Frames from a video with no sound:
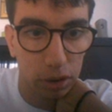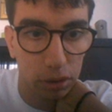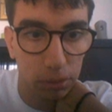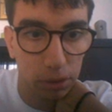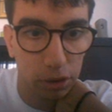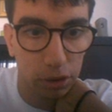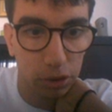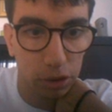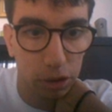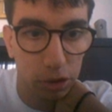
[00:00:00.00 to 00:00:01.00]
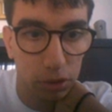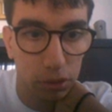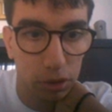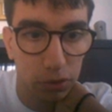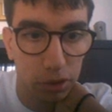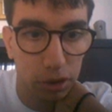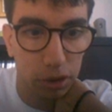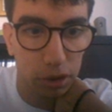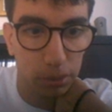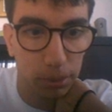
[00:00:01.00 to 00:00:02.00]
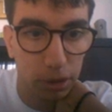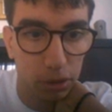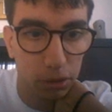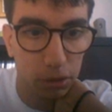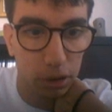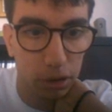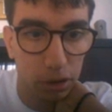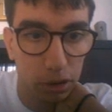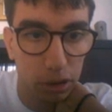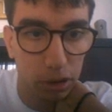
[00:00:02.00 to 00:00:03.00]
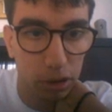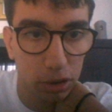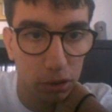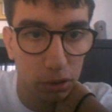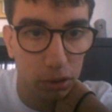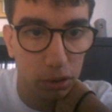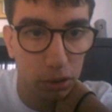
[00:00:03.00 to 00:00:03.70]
And we just try to hold everything together. He also has knight here.